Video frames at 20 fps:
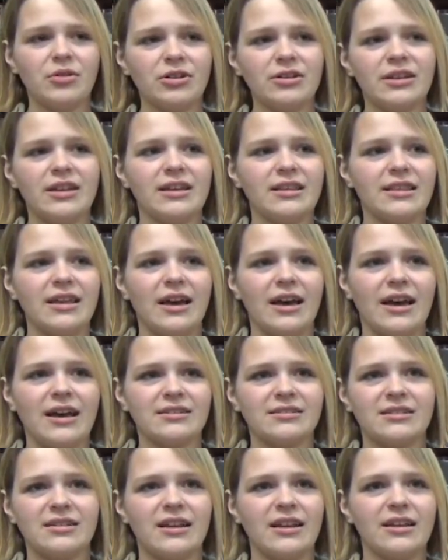bullied, that
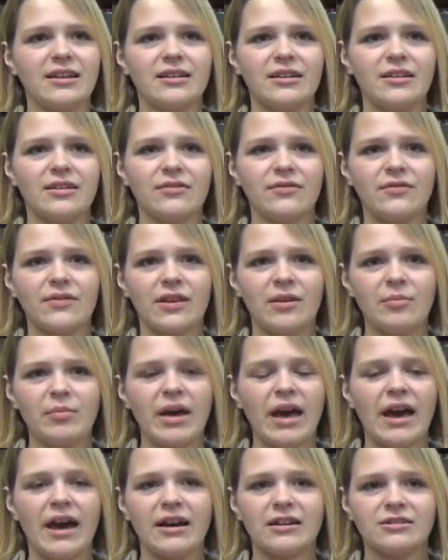has a negative
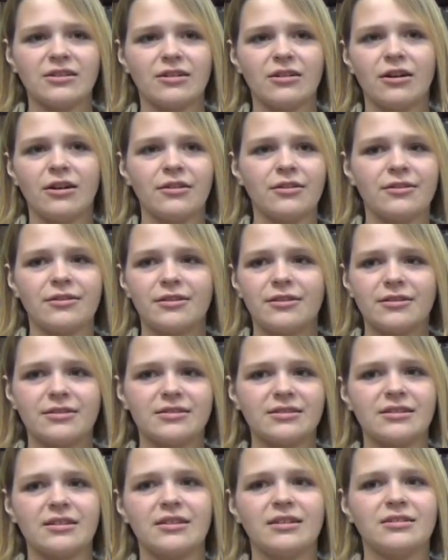impact on
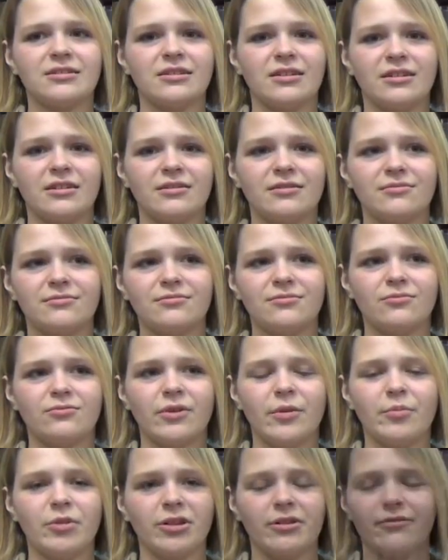others, and it's a
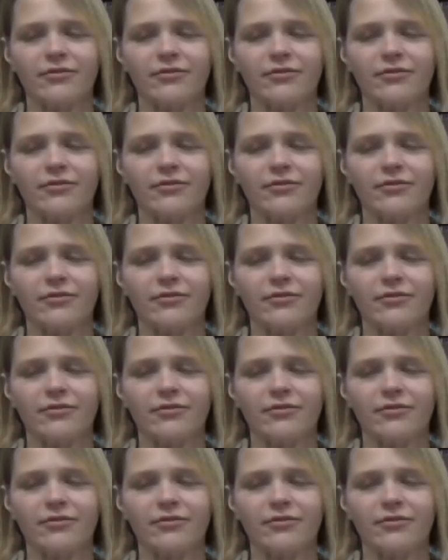ripple